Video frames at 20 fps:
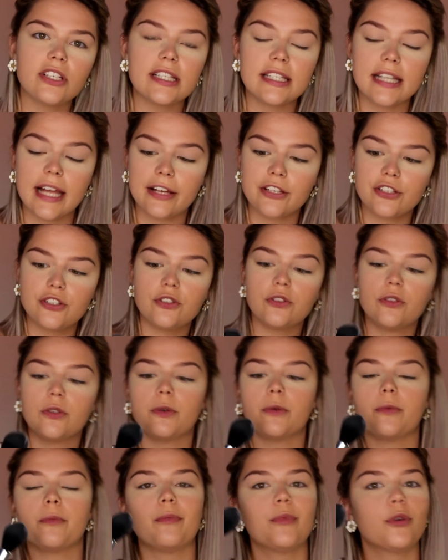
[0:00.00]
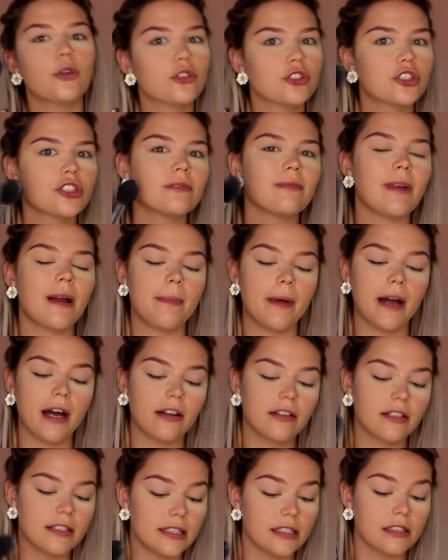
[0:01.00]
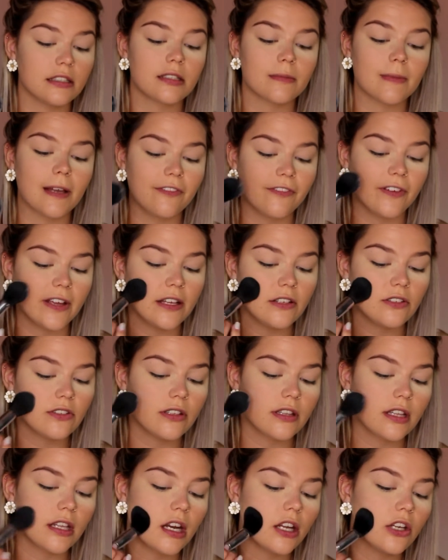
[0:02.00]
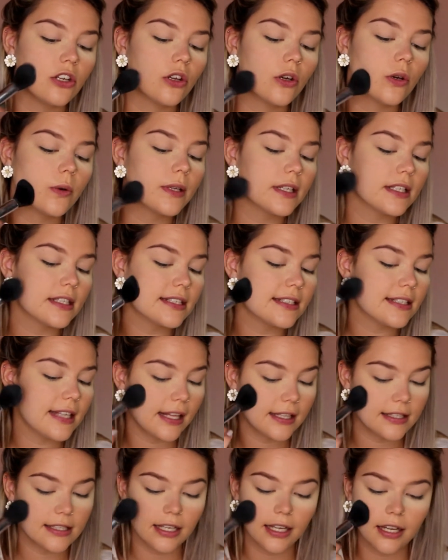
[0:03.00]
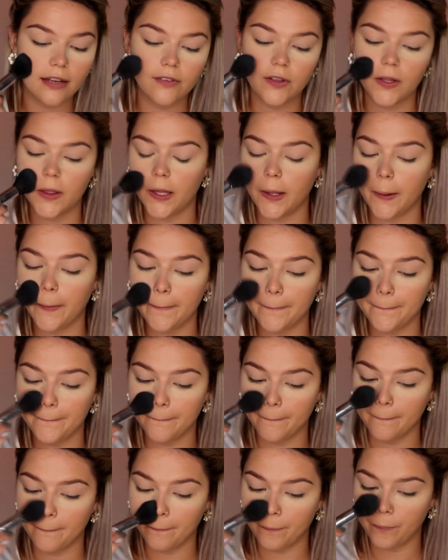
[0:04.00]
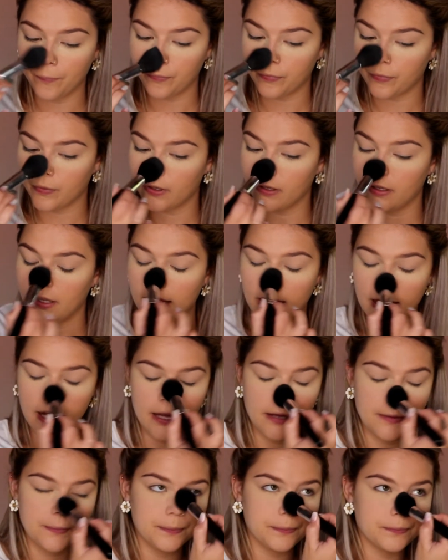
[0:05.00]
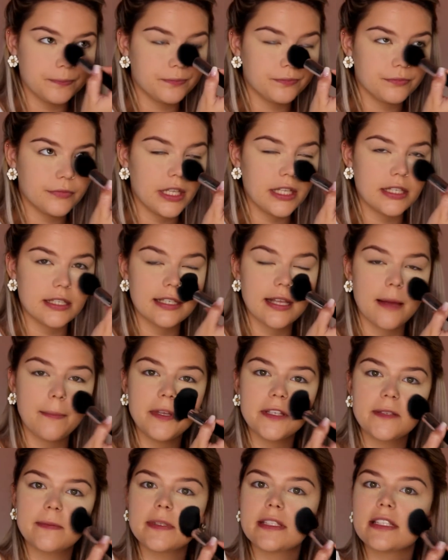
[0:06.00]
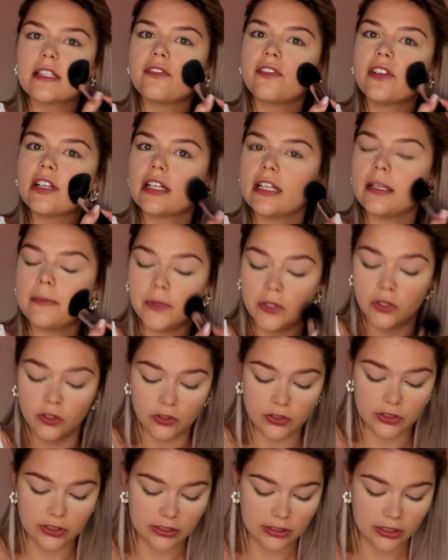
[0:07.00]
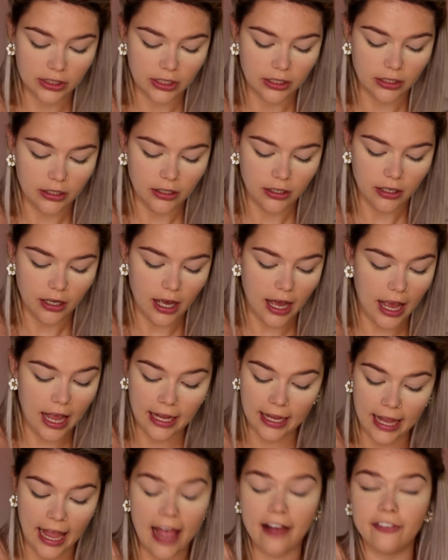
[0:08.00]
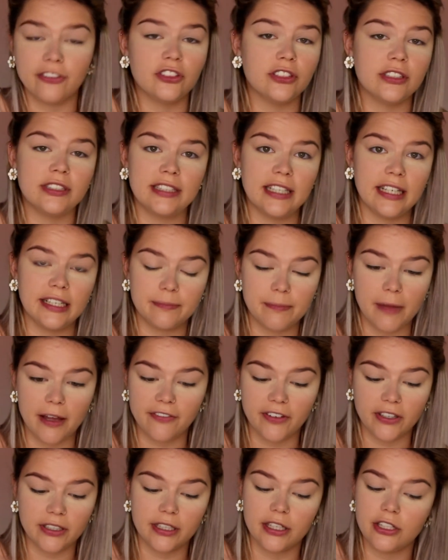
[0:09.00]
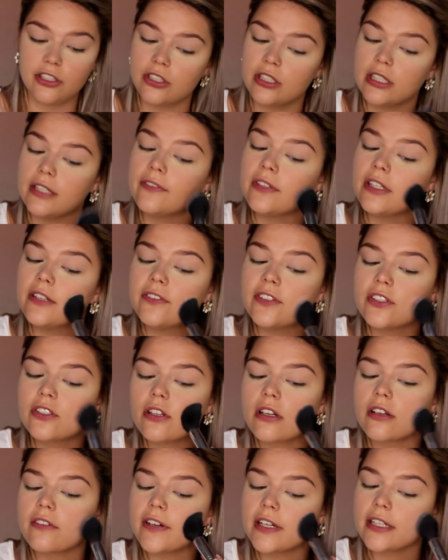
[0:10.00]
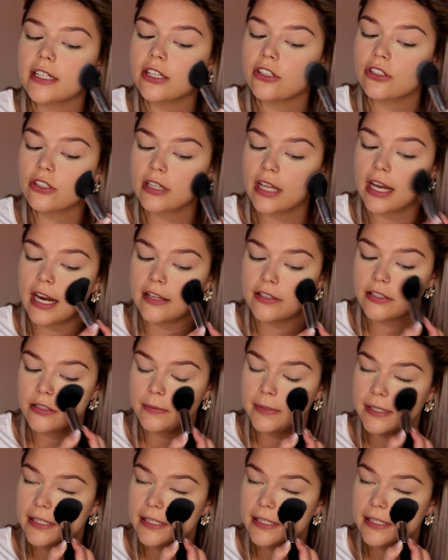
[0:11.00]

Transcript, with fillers: try to push my powders into my face so that I know it's setting everything. Um, in summer specifically because I have to set my foundation, even if it's not a foundation that has to be